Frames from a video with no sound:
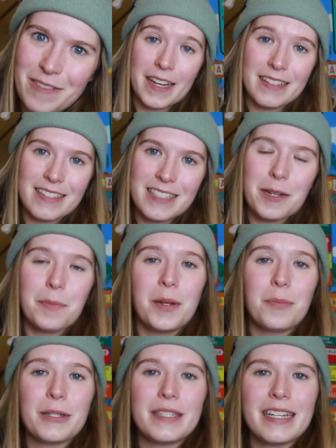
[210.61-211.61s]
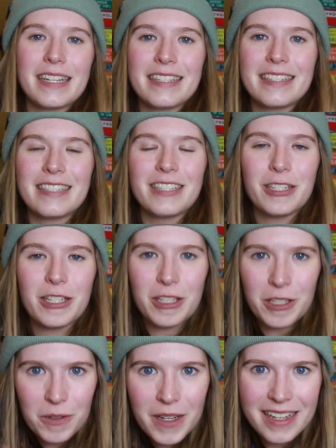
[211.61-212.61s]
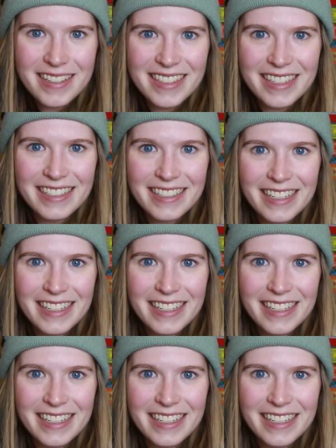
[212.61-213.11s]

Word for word: And step number six, you guessed it,